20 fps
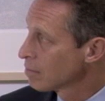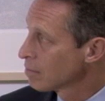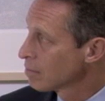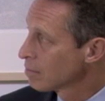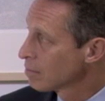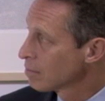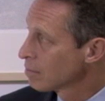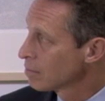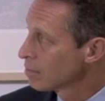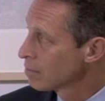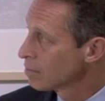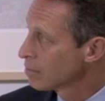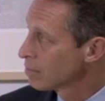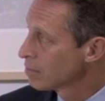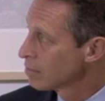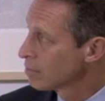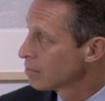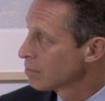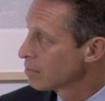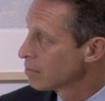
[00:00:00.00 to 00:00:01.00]

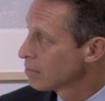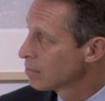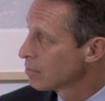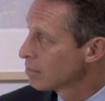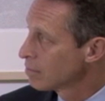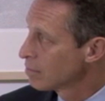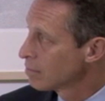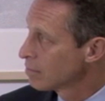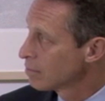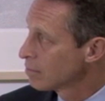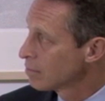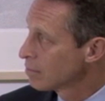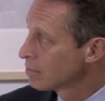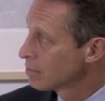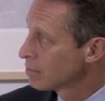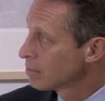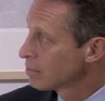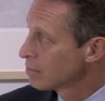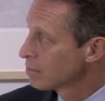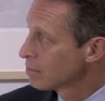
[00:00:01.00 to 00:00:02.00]

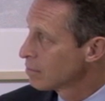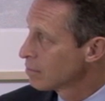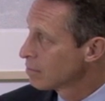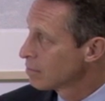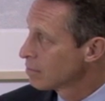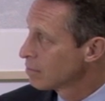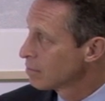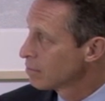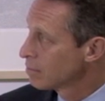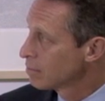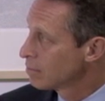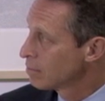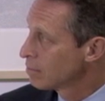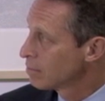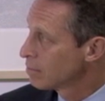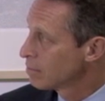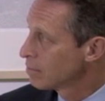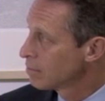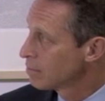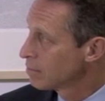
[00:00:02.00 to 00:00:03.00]

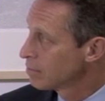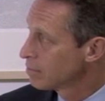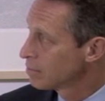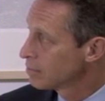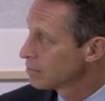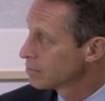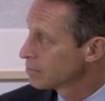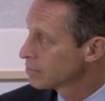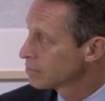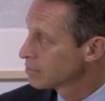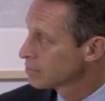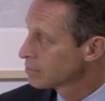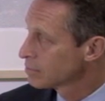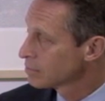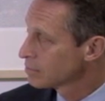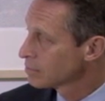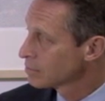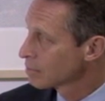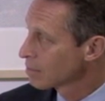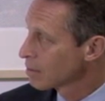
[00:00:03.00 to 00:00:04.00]

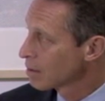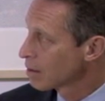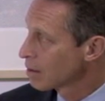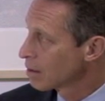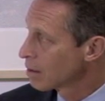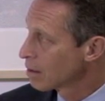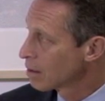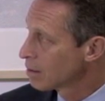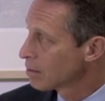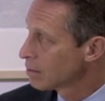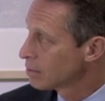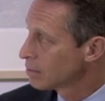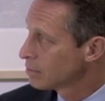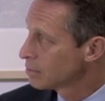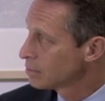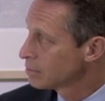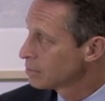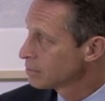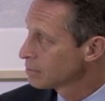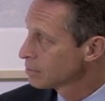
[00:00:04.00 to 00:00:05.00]

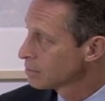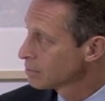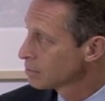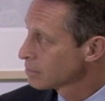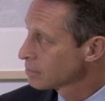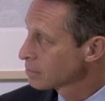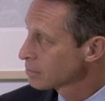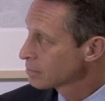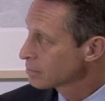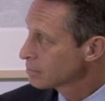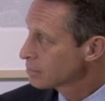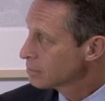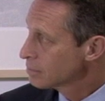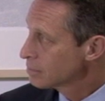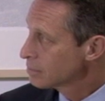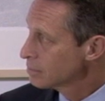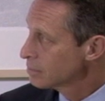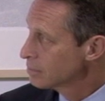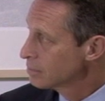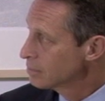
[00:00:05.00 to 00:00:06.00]

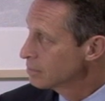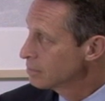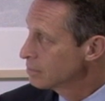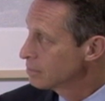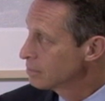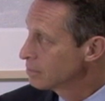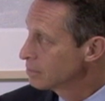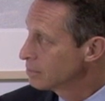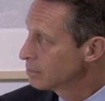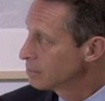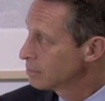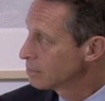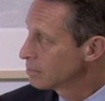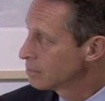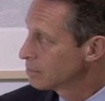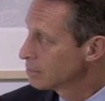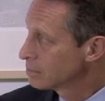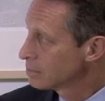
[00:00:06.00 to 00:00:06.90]
This person isn't speaking.